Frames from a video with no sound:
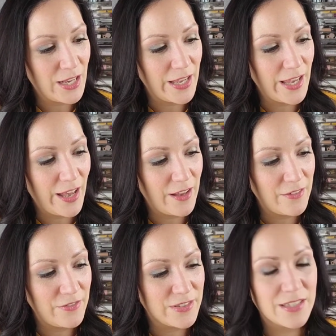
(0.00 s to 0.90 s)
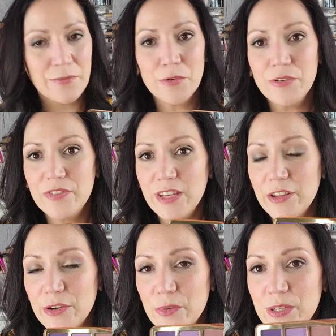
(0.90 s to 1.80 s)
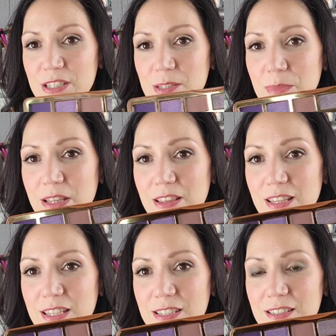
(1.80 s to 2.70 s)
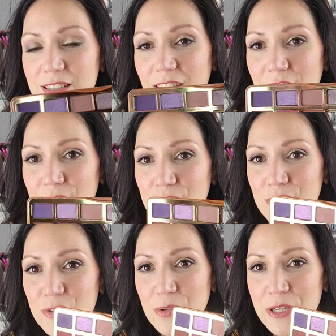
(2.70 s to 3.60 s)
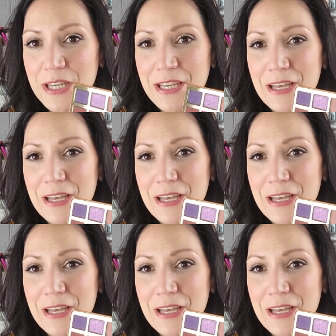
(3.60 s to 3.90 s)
I have several of the other ones, but this color story